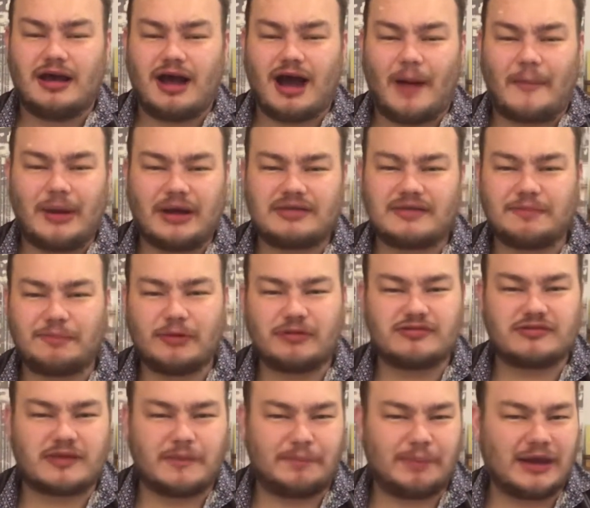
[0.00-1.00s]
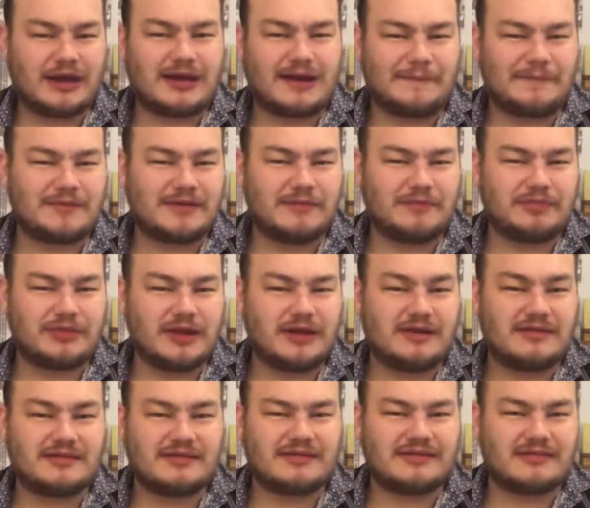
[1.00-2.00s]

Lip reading: am I supposed to pick up something? Is this